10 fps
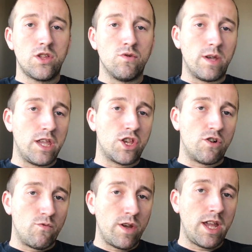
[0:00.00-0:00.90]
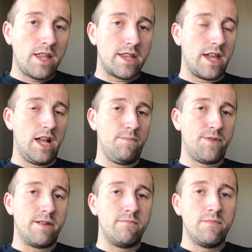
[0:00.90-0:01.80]
to intervene and help
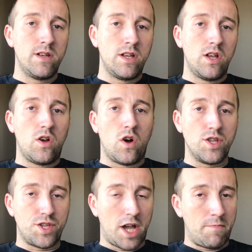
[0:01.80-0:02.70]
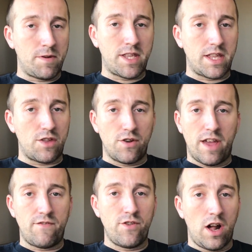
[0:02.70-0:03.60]
them on the topics that they don't
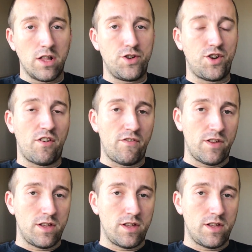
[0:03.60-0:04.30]
have knowledge of.